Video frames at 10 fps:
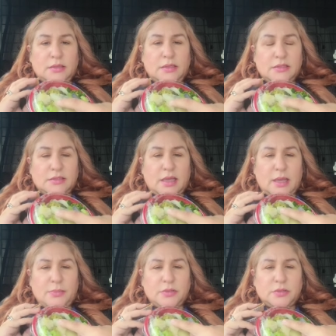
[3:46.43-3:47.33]
i think it's
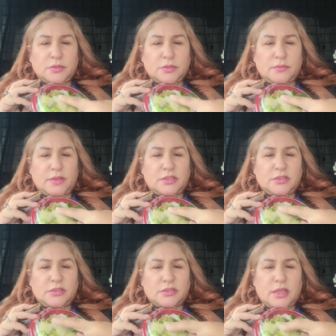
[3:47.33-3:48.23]
cabbage the
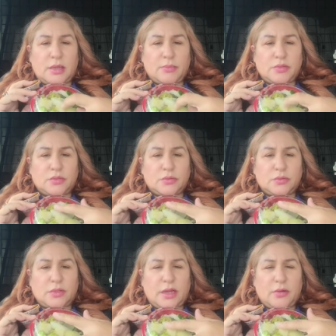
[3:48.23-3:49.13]
veggies is cabbage
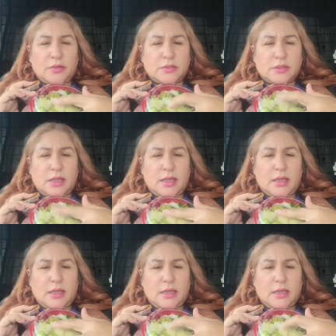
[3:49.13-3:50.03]
carrots
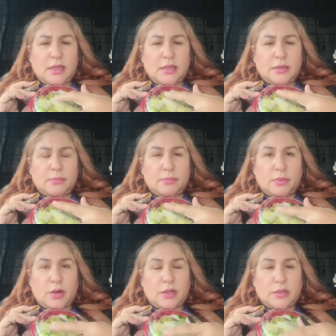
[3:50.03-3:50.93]
and
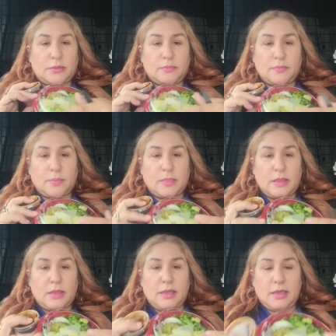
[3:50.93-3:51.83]
broccoli
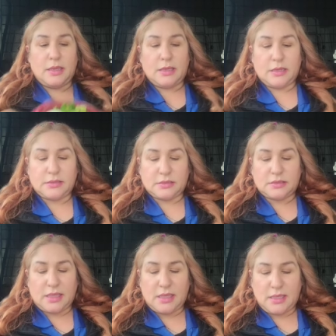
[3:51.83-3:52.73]
and it's
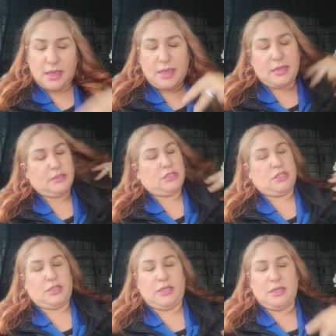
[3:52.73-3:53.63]
steak and
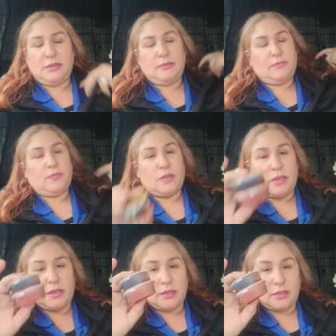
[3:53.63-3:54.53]
chicken
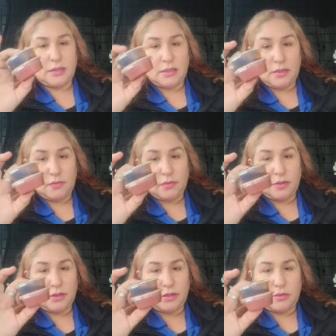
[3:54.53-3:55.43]
they give you
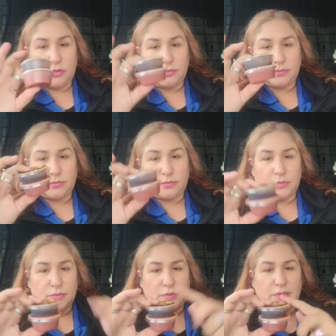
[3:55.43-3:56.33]
the little
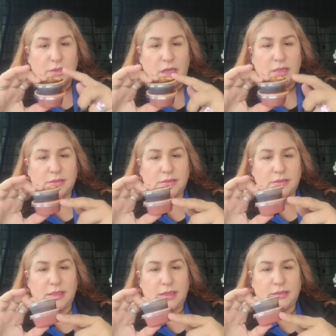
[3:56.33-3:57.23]

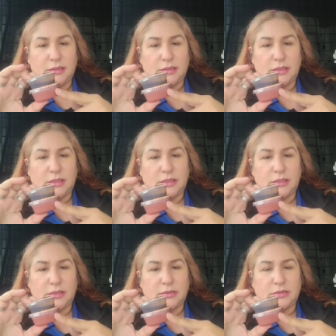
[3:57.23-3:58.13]
sauce and
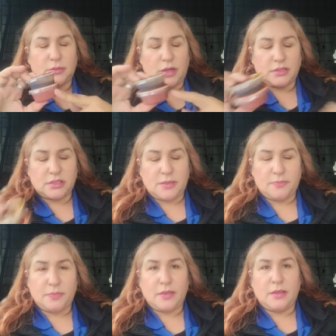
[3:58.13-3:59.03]
the sriracha.